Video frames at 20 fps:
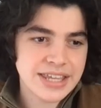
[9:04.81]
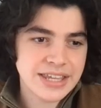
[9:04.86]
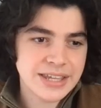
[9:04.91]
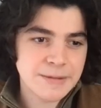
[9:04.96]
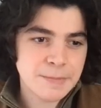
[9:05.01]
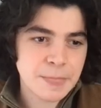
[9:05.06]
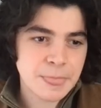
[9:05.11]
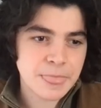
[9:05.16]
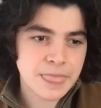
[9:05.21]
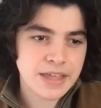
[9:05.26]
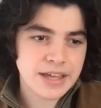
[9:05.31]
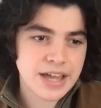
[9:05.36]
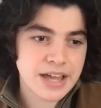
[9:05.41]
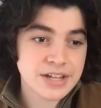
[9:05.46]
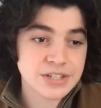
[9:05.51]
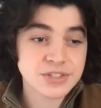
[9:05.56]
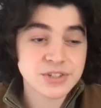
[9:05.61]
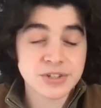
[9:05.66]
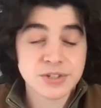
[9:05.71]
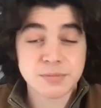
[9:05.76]
he
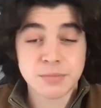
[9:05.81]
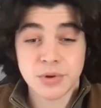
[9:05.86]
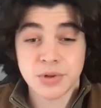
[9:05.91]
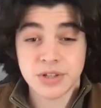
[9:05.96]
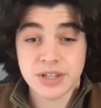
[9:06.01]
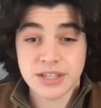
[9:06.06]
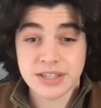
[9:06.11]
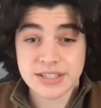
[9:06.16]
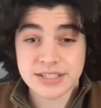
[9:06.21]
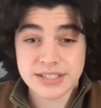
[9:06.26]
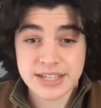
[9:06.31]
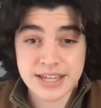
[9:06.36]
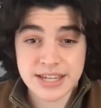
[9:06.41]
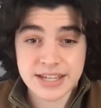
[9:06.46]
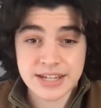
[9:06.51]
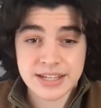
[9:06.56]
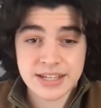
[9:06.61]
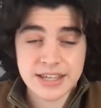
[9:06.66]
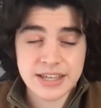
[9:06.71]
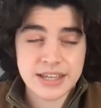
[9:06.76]
kind of starts bullying this
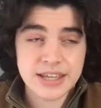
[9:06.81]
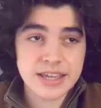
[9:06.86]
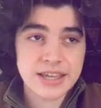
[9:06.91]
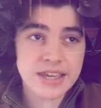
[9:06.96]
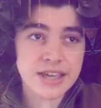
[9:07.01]
kid